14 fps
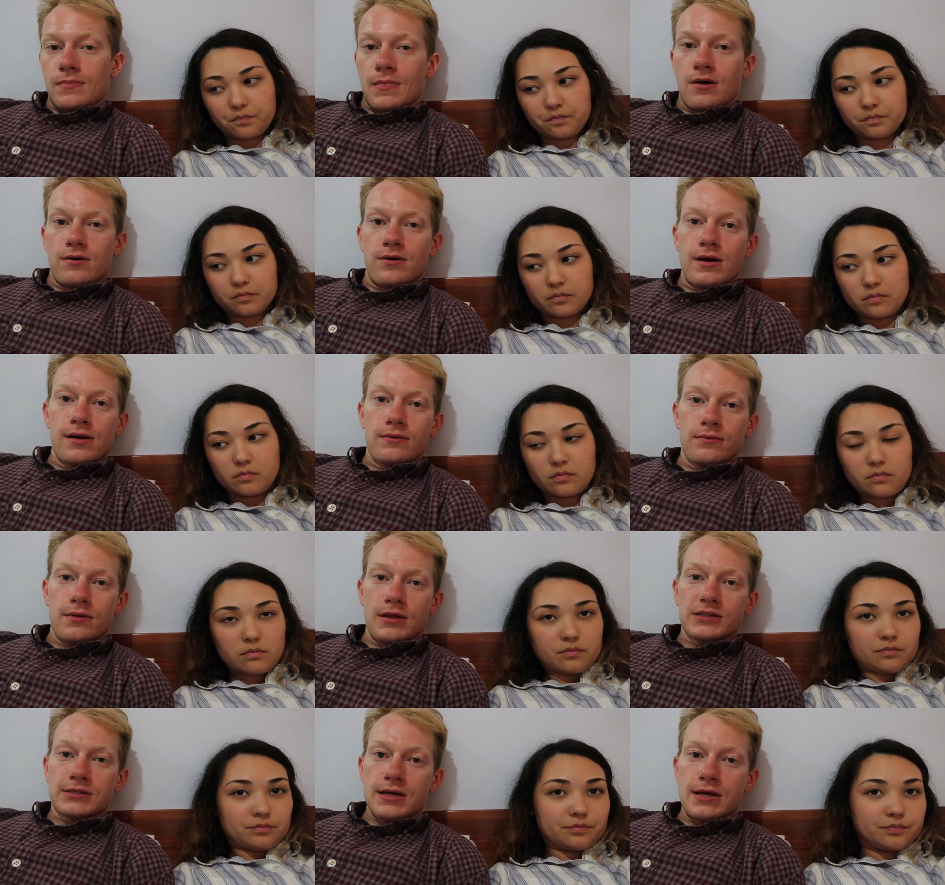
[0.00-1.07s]
Speaker 1: All right,
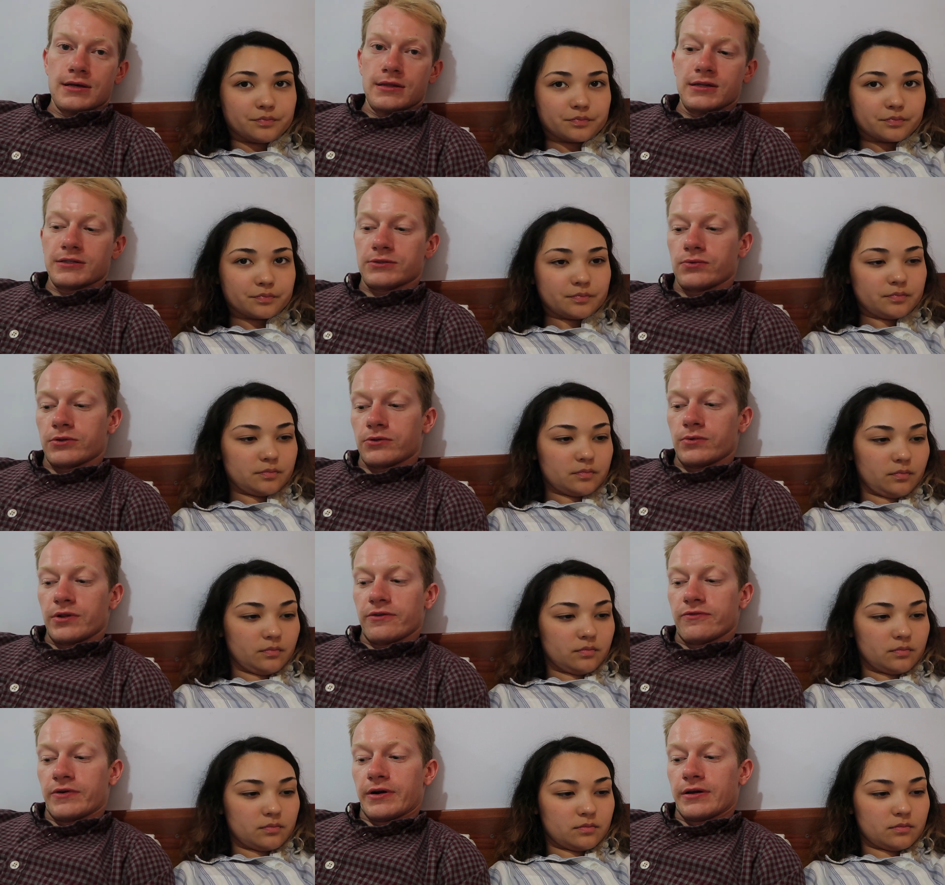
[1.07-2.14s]
let's end this with a
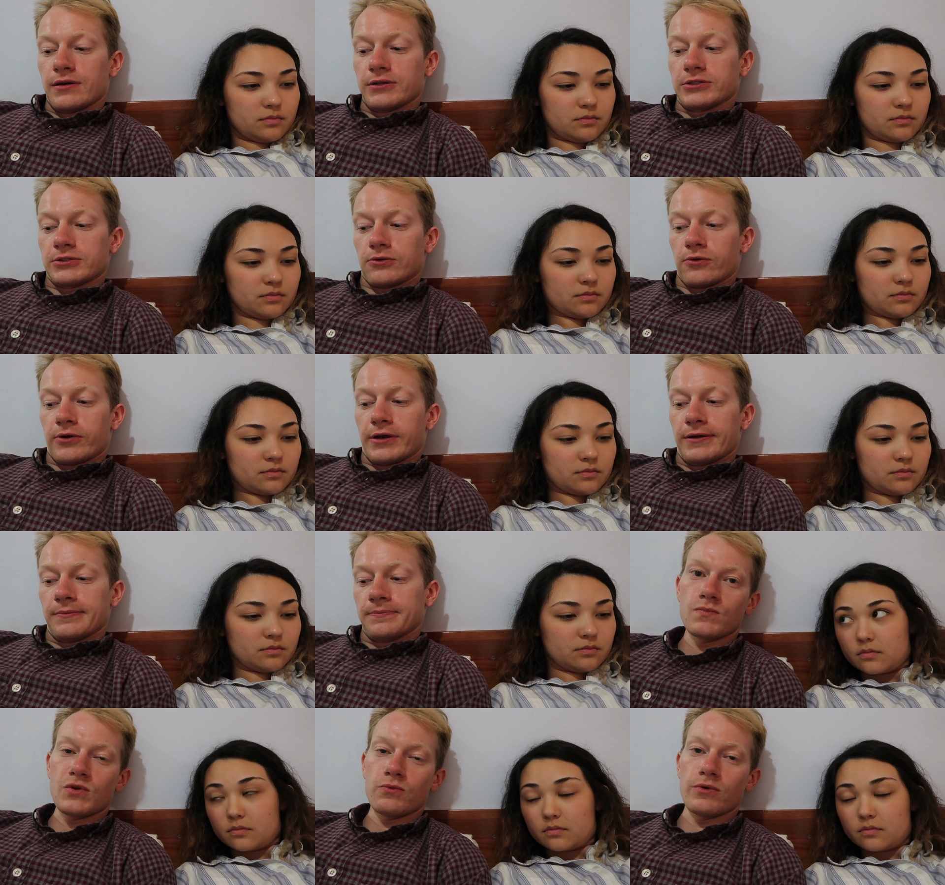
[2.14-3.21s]
really funny story.
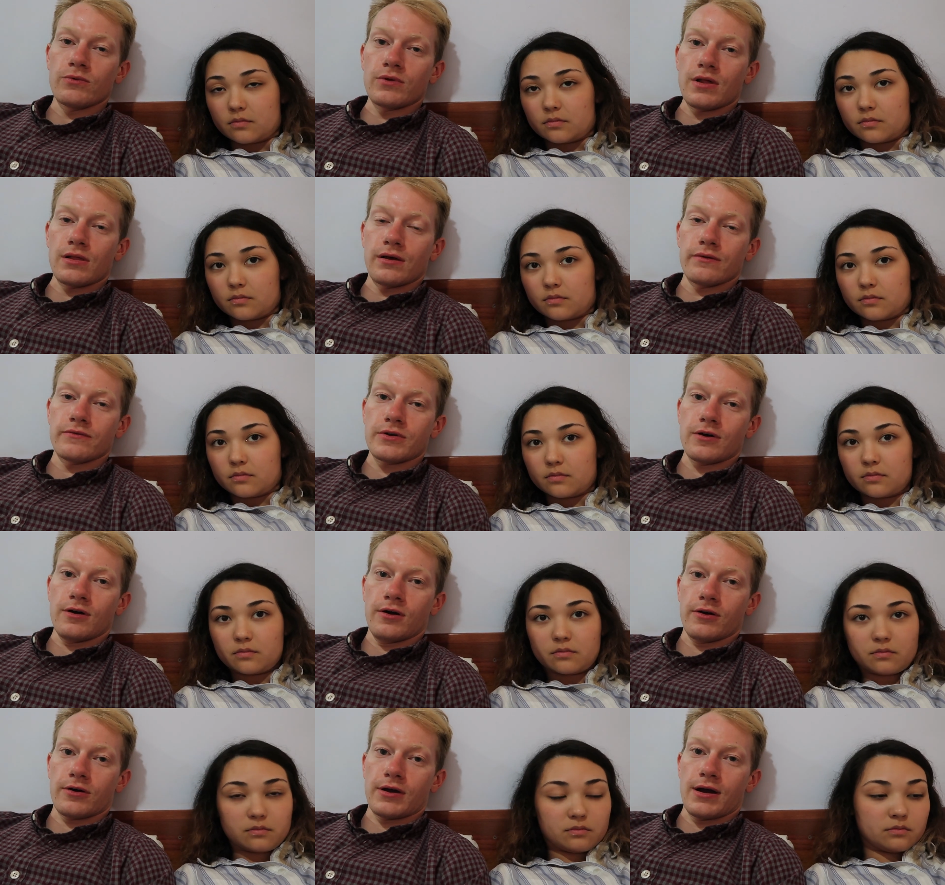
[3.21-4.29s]
We really loved
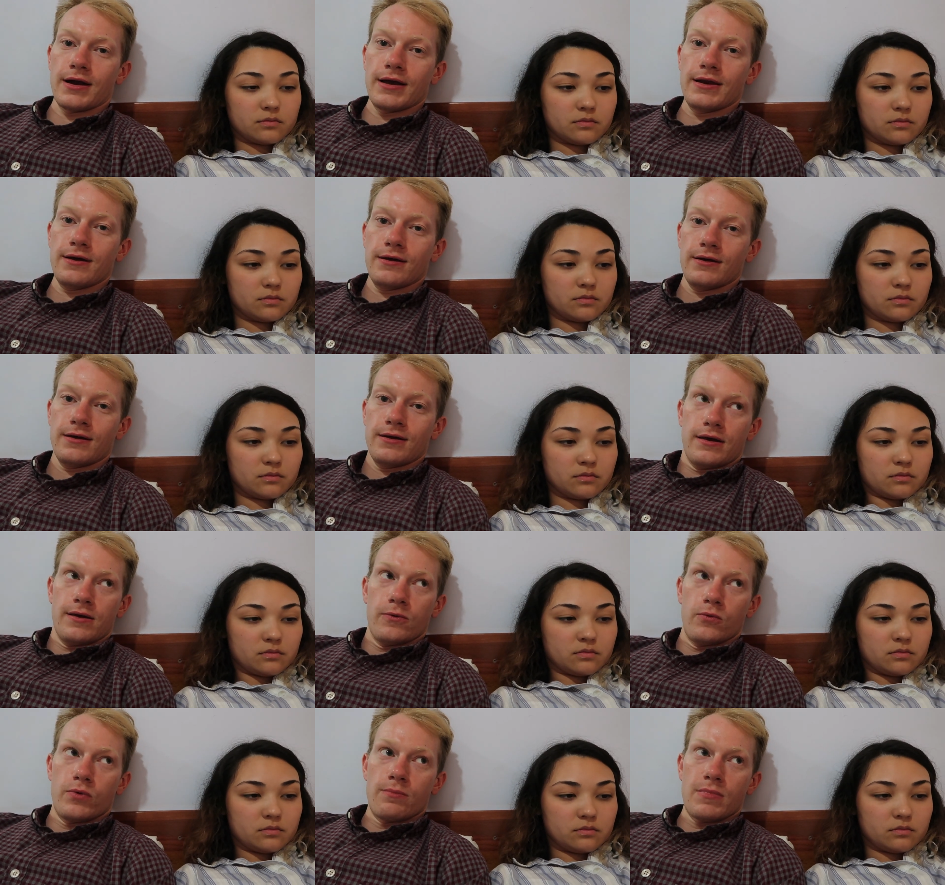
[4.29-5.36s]
our guide
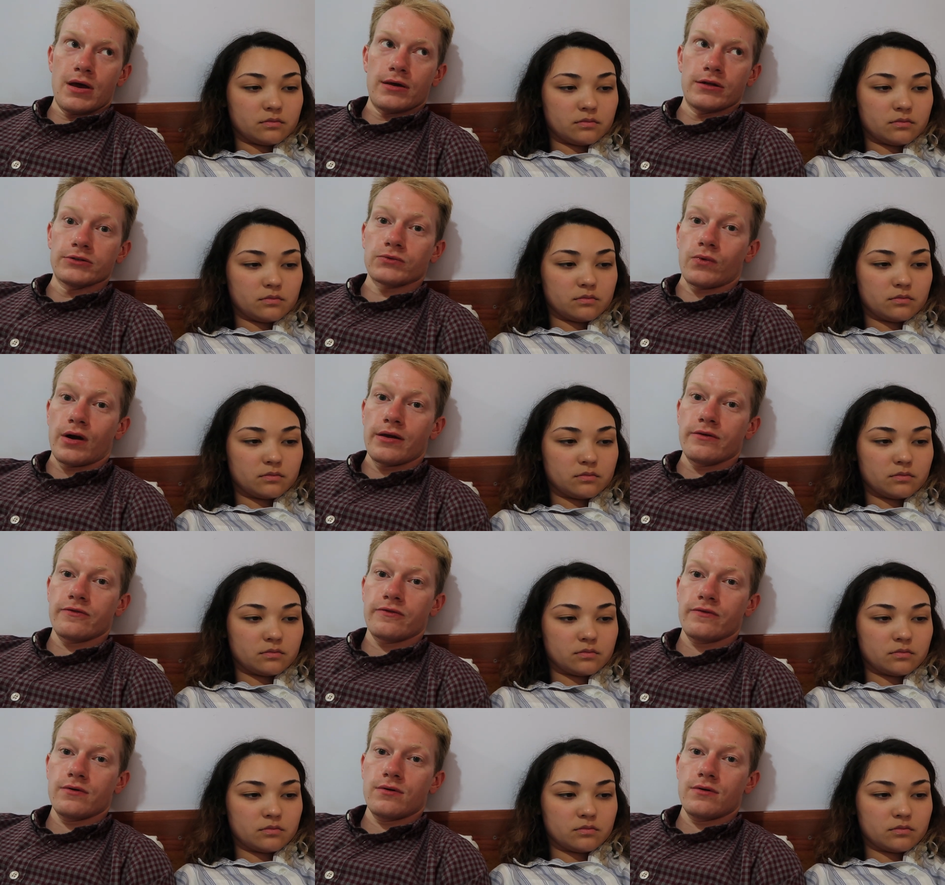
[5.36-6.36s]
and we met his wife.